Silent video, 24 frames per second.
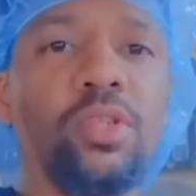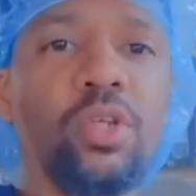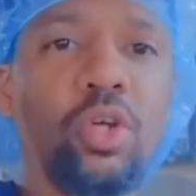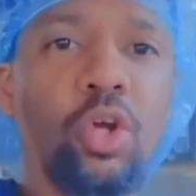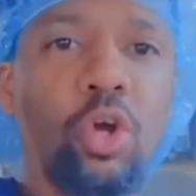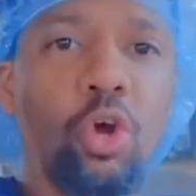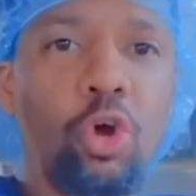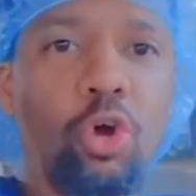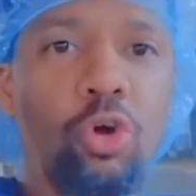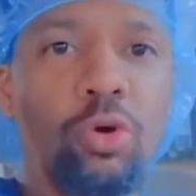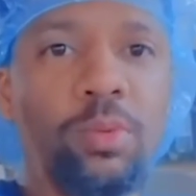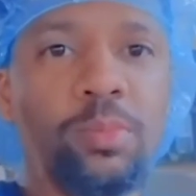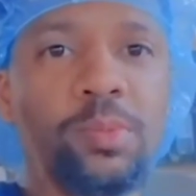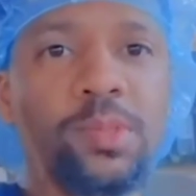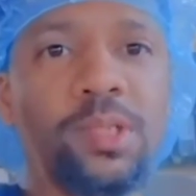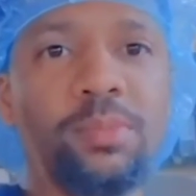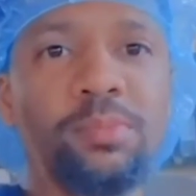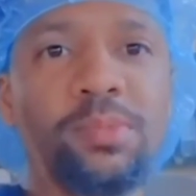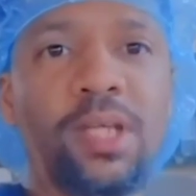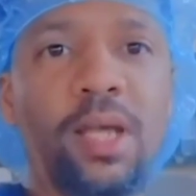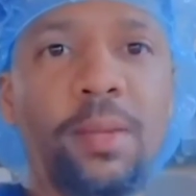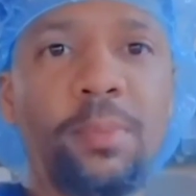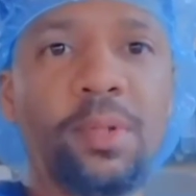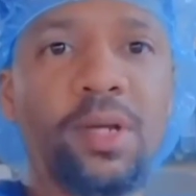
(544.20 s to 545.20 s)
of decorum,
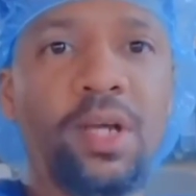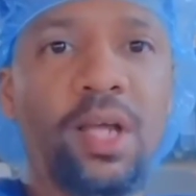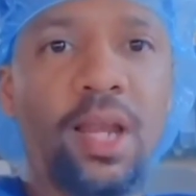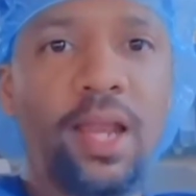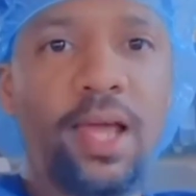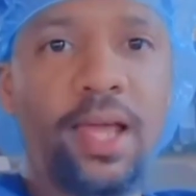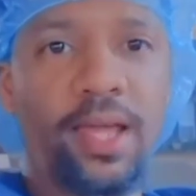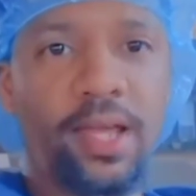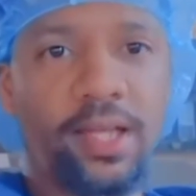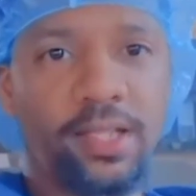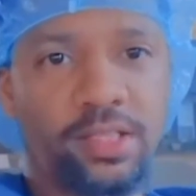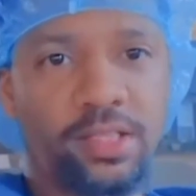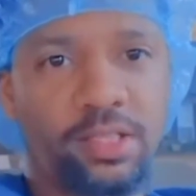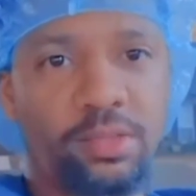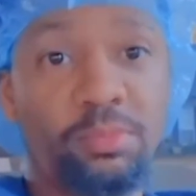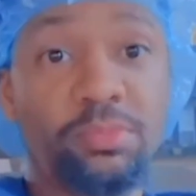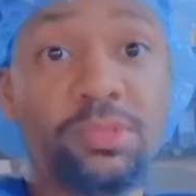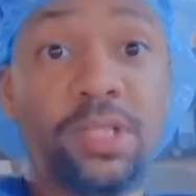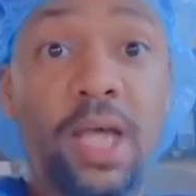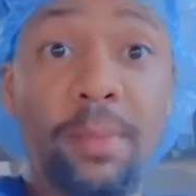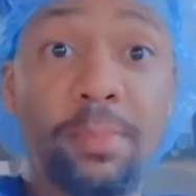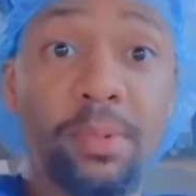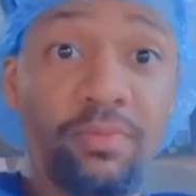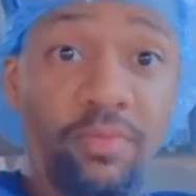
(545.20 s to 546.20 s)
some type of class,
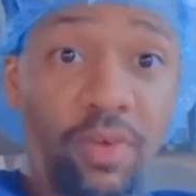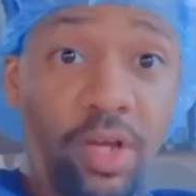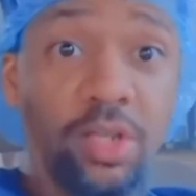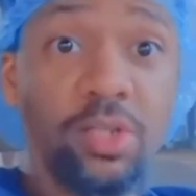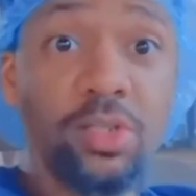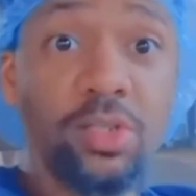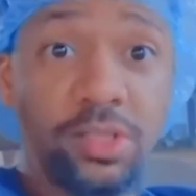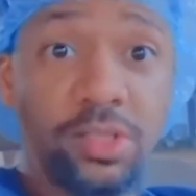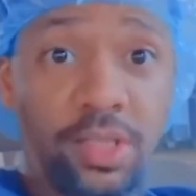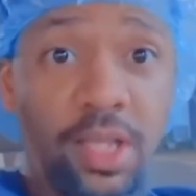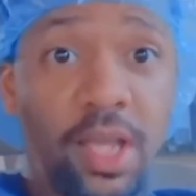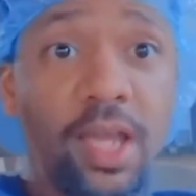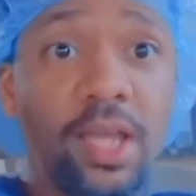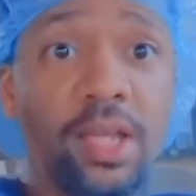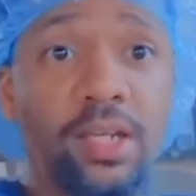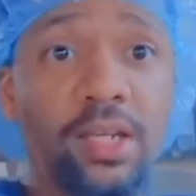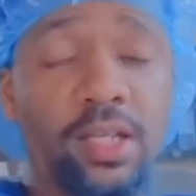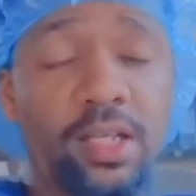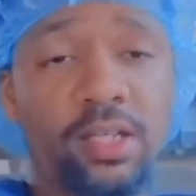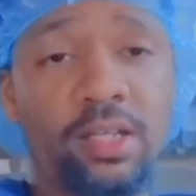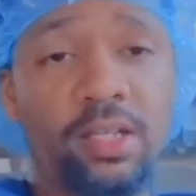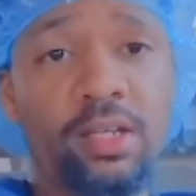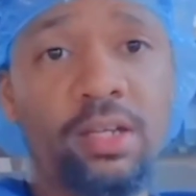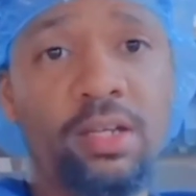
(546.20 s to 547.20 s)
some type of
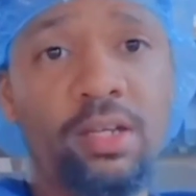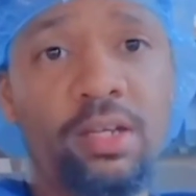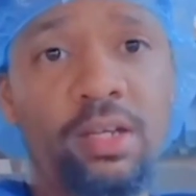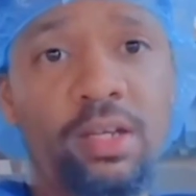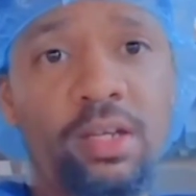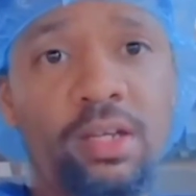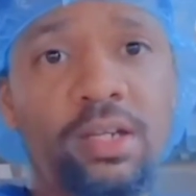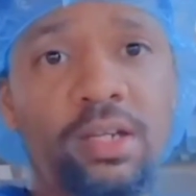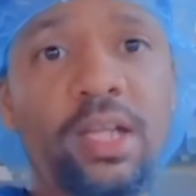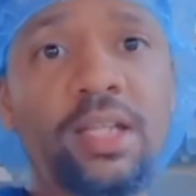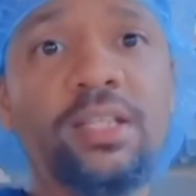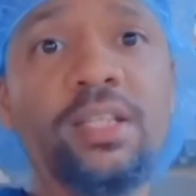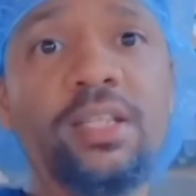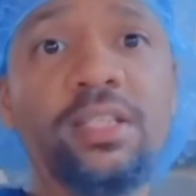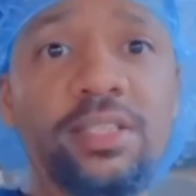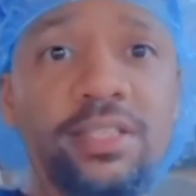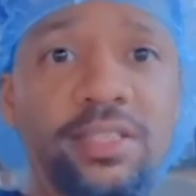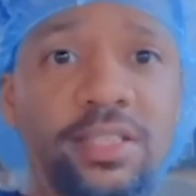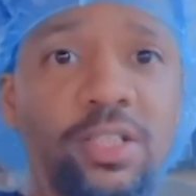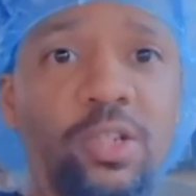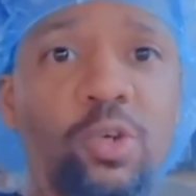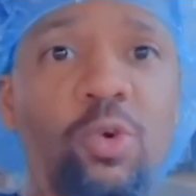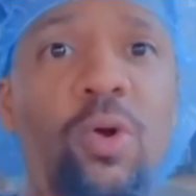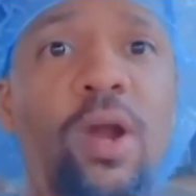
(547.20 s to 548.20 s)
understanding that this
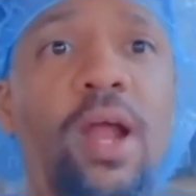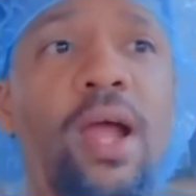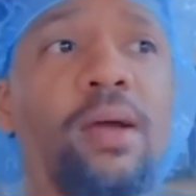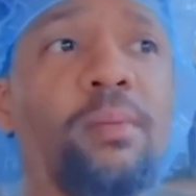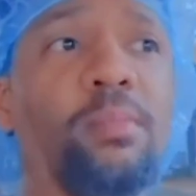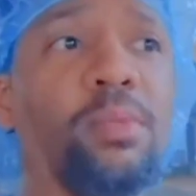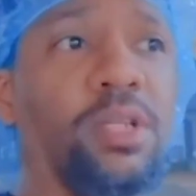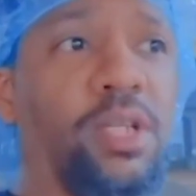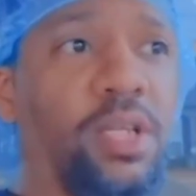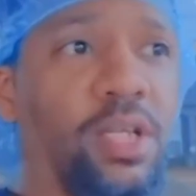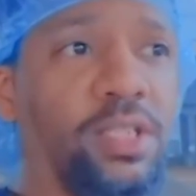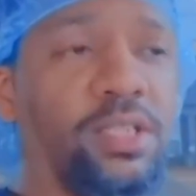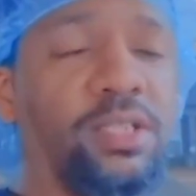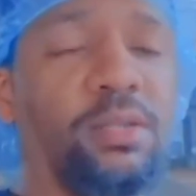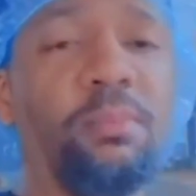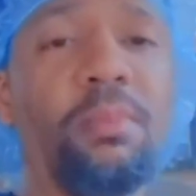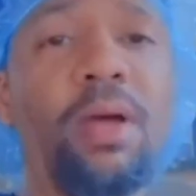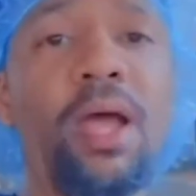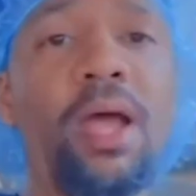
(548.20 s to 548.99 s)
is a crime against a